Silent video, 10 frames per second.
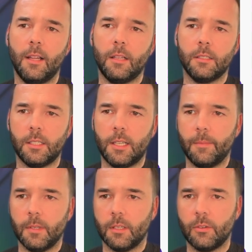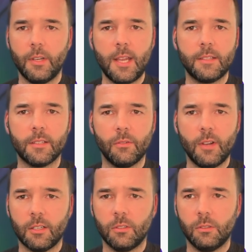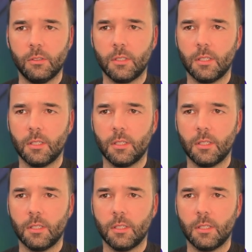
Let me create a record.